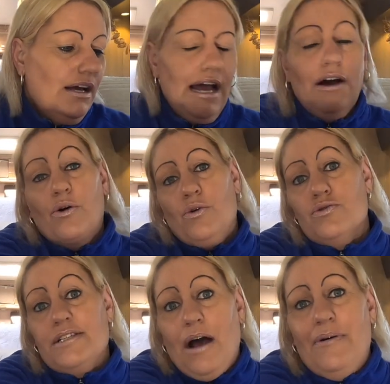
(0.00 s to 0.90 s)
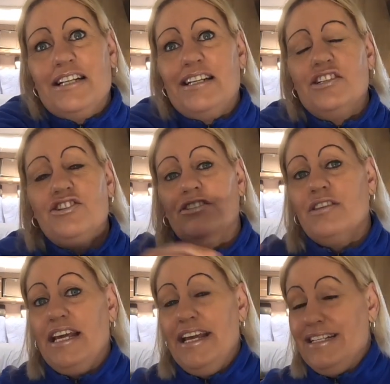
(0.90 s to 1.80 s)
Also, actually, I took
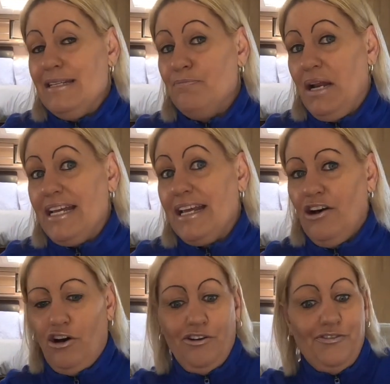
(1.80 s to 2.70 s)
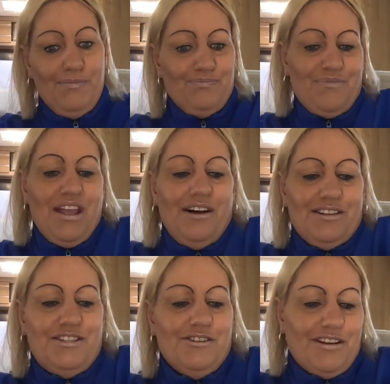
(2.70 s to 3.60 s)
the heated blanket off. I
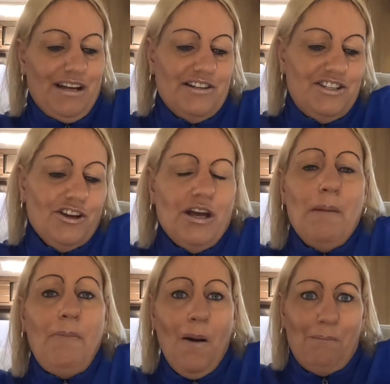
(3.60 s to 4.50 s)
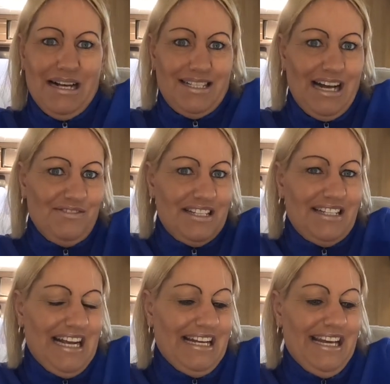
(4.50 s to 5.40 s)
took it upon myself to
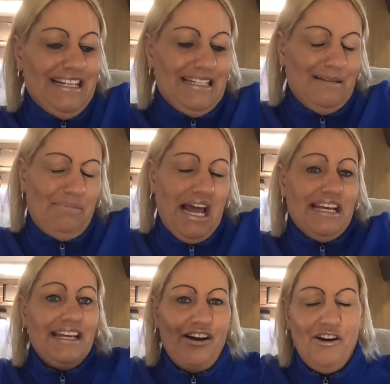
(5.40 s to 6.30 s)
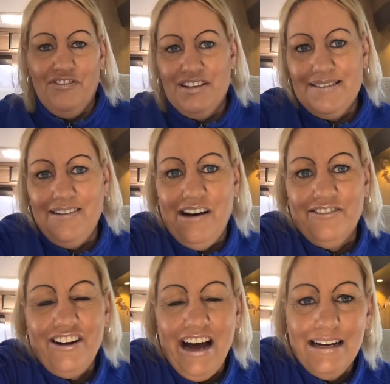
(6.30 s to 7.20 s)
take the heated blanket off as well.
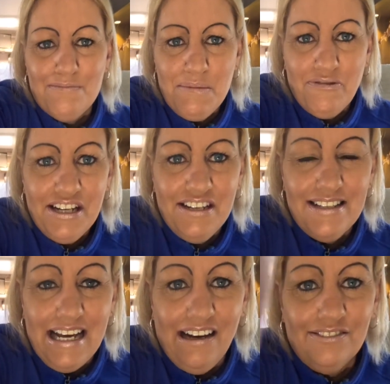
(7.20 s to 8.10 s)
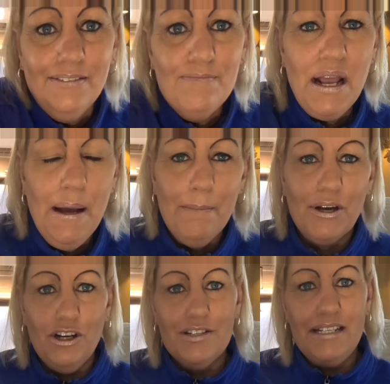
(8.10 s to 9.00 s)
Right, let me bring you down,
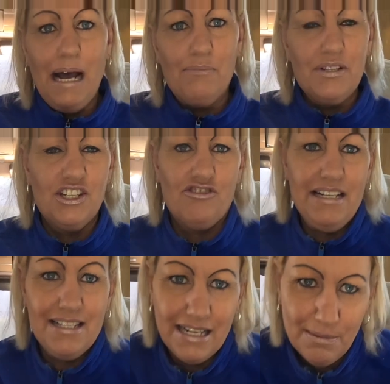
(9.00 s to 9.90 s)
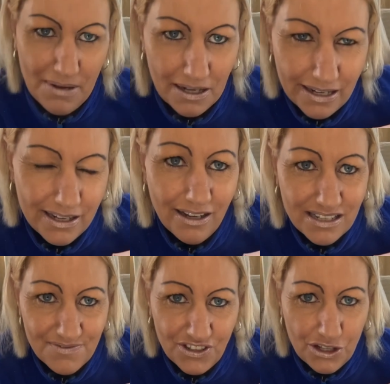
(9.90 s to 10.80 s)
because Dan was stressing about the
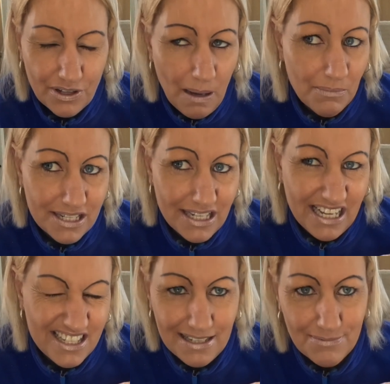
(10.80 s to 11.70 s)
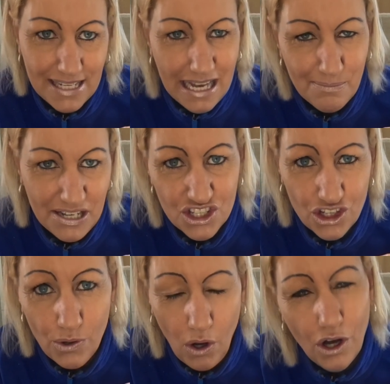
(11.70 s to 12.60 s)
last couple of days. He was getting a bit
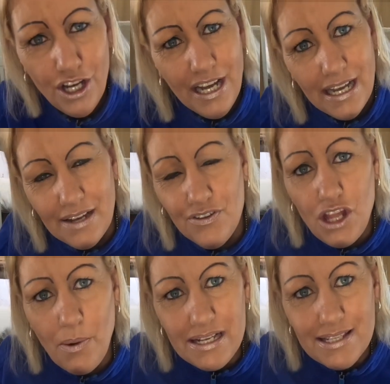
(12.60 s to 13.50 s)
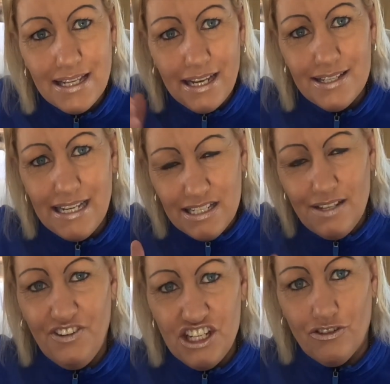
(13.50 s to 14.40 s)
too hot, even though it's
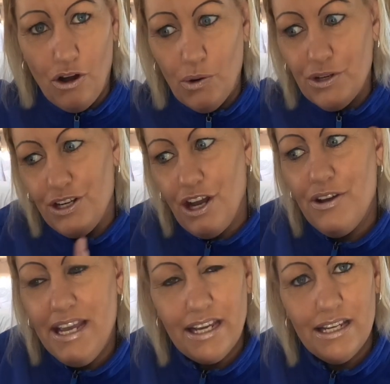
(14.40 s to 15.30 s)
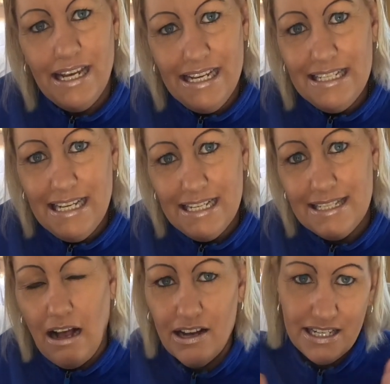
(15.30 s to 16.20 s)
individual, you know, he can heat his
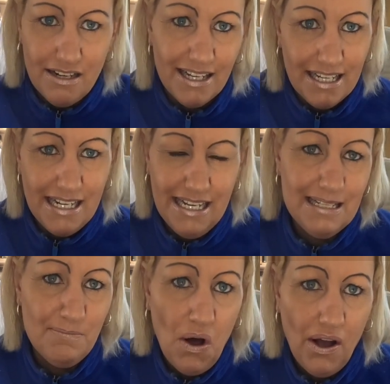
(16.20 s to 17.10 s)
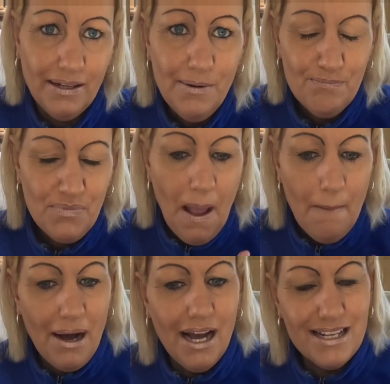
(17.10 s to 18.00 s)
side and I can heat mine,
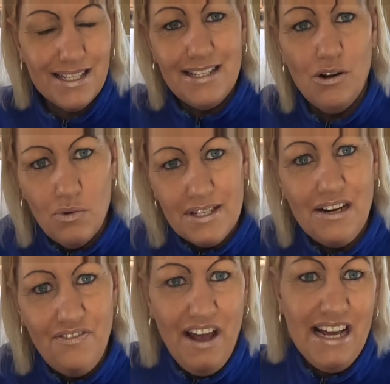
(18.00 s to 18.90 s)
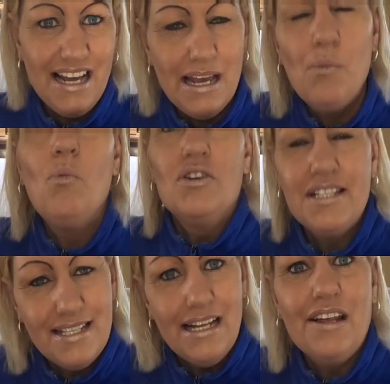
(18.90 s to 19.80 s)
but it still was in effect. It was
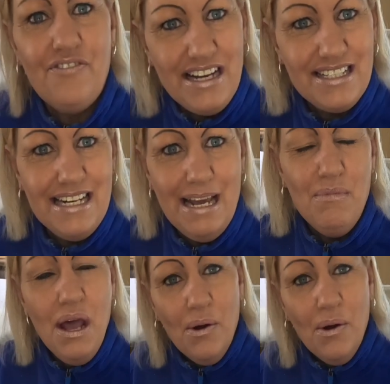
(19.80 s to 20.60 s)
still affecting him.